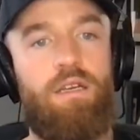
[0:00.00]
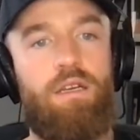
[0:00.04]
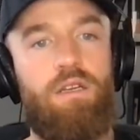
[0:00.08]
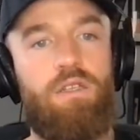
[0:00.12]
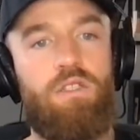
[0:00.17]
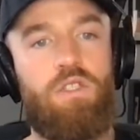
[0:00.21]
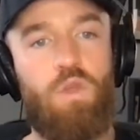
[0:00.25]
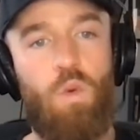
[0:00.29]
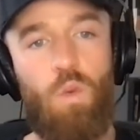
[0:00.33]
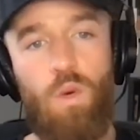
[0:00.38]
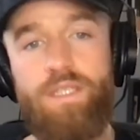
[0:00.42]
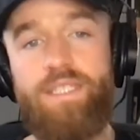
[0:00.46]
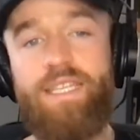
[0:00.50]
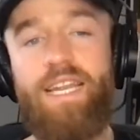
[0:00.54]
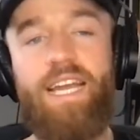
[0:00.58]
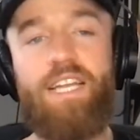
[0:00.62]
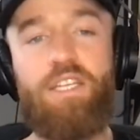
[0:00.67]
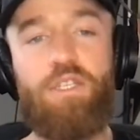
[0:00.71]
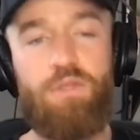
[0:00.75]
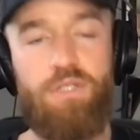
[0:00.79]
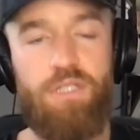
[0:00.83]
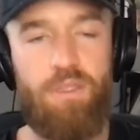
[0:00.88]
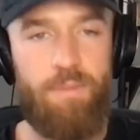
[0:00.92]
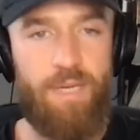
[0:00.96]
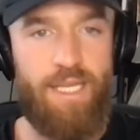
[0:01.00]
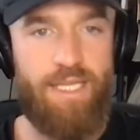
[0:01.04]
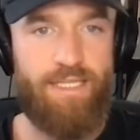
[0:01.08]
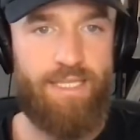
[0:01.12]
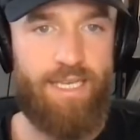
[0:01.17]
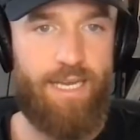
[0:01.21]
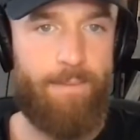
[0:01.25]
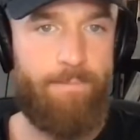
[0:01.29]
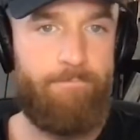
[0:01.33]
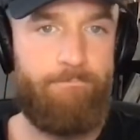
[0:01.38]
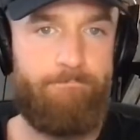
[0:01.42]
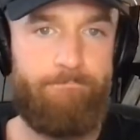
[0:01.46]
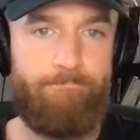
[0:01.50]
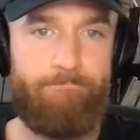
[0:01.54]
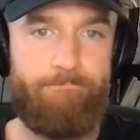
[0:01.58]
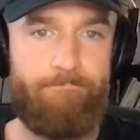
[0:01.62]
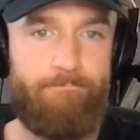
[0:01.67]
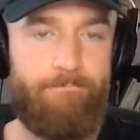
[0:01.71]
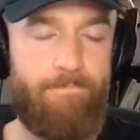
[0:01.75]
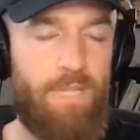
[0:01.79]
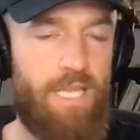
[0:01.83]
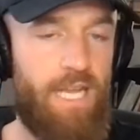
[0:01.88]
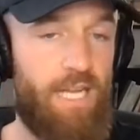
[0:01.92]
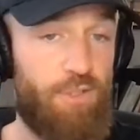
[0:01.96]
So what did I do in the meantime?
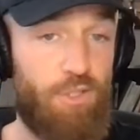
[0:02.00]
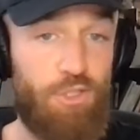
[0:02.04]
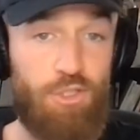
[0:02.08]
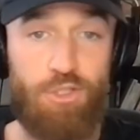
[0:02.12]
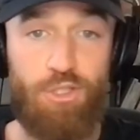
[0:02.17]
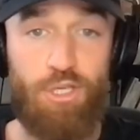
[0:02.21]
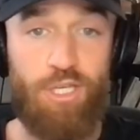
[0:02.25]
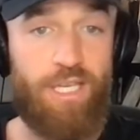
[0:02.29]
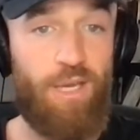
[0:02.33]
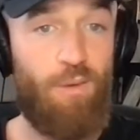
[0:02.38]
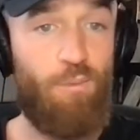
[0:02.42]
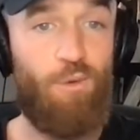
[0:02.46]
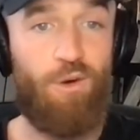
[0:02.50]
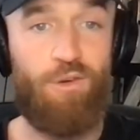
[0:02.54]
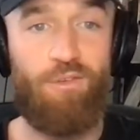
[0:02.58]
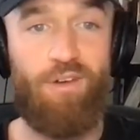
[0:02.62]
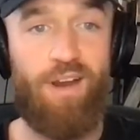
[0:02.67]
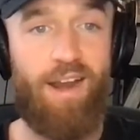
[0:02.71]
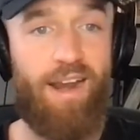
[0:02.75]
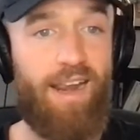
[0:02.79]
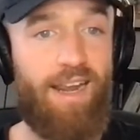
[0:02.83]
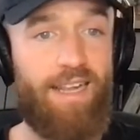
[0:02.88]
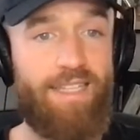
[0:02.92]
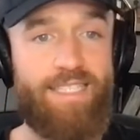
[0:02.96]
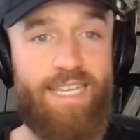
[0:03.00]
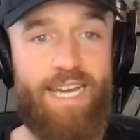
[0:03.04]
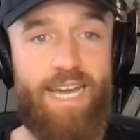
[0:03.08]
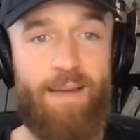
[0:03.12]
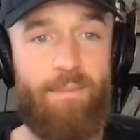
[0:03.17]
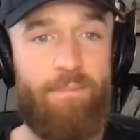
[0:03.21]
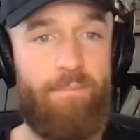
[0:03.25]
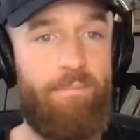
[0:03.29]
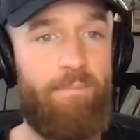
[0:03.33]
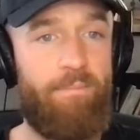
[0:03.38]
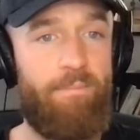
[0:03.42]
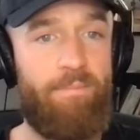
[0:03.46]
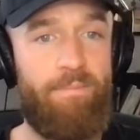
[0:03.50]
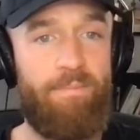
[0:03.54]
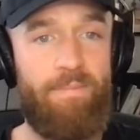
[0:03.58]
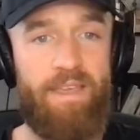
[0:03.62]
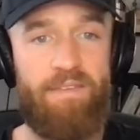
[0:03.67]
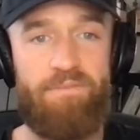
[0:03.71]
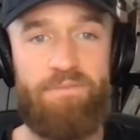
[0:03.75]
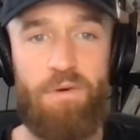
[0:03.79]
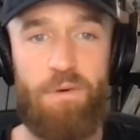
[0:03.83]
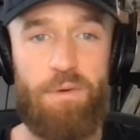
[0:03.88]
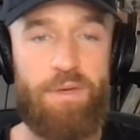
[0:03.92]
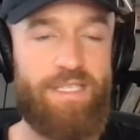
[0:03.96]
I just took it one ride at a time.
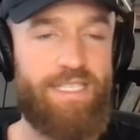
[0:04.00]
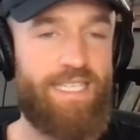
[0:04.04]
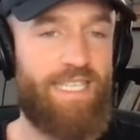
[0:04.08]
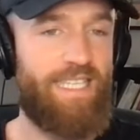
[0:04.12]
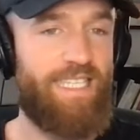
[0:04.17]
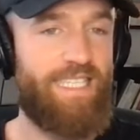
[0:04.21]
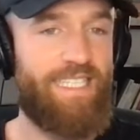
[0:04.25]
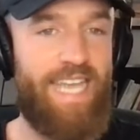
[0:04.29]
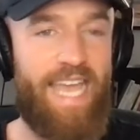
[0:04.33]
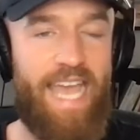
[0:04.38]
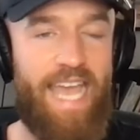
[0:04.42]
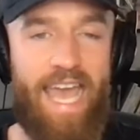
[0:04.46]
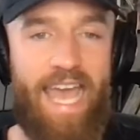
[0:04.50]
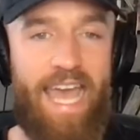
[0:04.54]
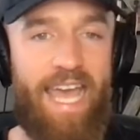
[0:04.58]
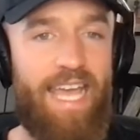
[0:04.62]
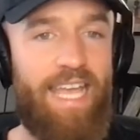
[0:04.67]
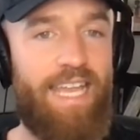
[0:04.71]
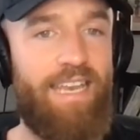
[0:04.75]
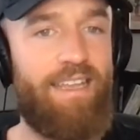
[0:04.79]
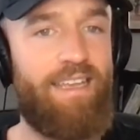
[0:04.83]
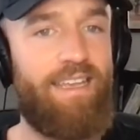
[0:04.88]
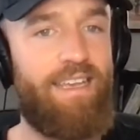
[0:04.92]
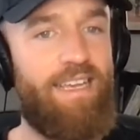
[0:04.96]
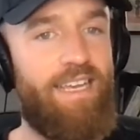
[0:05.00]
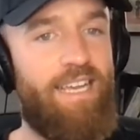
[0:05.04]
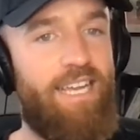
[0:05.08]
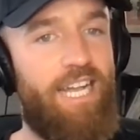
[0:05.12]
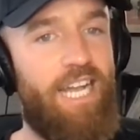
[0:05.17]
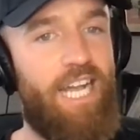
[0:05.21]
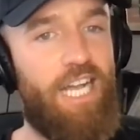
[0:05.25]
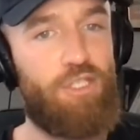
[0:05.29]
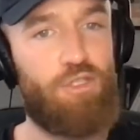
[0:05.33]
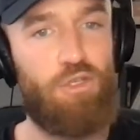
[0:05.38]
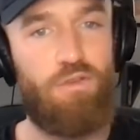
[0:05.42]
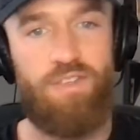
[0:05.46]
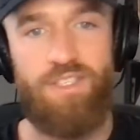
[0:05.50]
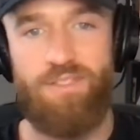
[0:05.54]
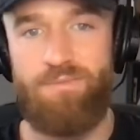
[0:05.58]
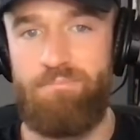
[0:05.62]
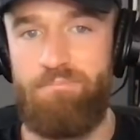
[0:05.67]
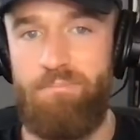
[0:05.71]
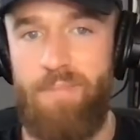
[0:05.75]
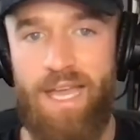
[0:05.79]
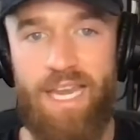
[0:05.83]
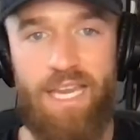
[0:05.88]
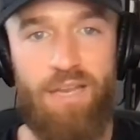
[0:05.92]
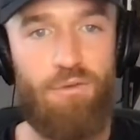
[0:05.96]
I focused on the day ahead. I drove as
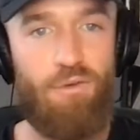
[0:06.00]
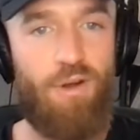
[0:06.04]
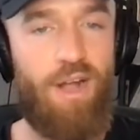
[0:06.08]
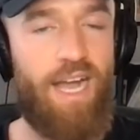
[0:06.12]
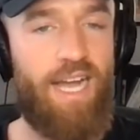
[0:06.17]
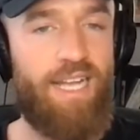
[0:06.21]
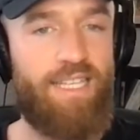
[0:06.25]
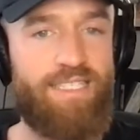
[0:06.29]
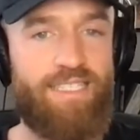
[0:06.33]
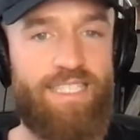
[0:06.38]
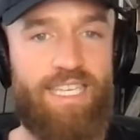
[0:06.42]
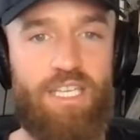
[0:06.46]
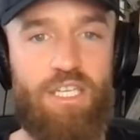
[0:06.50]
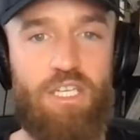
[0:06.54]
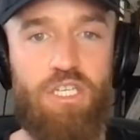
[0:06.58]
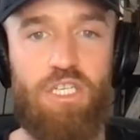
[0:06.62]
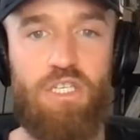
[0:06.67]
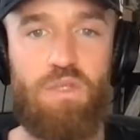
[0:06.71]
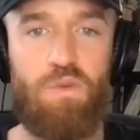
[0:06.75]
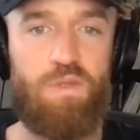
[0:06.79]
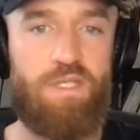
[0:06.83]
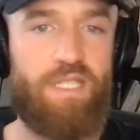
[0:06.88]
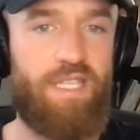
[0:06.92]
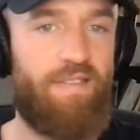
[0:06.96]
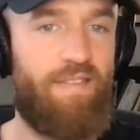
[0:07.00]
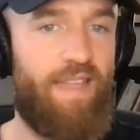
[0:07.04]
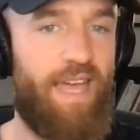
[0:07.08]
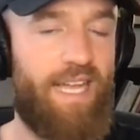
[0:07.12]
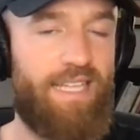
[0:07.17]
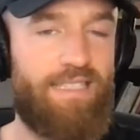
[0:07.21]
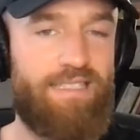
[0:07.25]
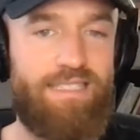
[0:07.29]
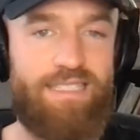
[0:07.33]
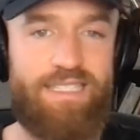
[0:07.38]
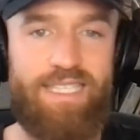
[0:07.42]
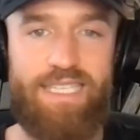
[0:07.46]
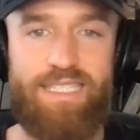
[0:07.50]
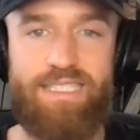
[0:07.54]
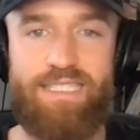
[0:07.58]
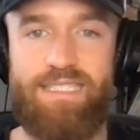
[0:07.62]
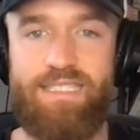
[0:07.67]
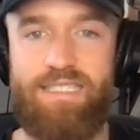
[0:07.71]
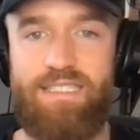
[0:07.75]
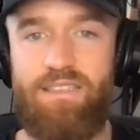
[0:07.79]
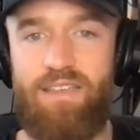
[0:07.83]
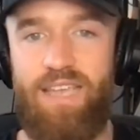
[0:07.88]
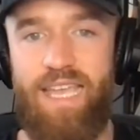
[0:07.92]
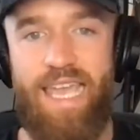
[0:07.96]
many rides as I could within that
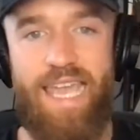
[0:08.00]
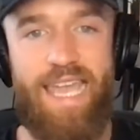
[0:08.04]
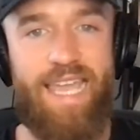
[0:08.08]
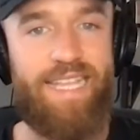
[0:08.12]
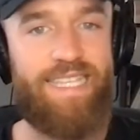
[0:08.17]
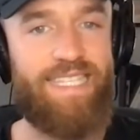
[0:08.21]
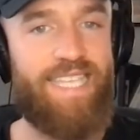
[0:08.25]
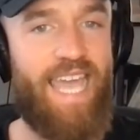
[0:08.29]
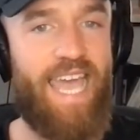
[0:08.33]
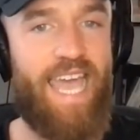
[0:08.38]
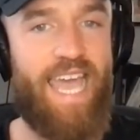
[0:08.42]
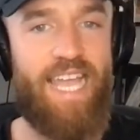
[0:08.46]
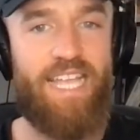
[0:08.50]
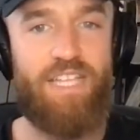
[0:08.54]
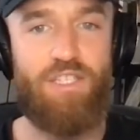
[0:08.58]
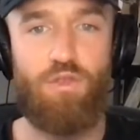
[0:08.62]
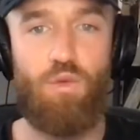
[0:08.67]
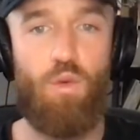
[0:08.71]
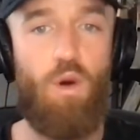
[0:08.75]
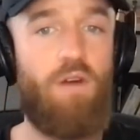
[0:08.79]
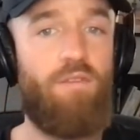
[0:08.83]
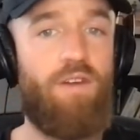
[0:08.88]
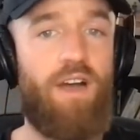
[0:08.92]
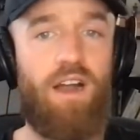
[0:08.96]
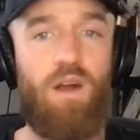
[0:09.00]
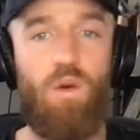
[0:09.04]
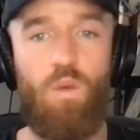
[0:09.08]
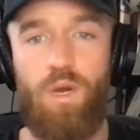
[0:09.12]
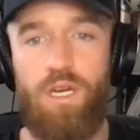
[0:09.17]
6, 8, 10, 12-hour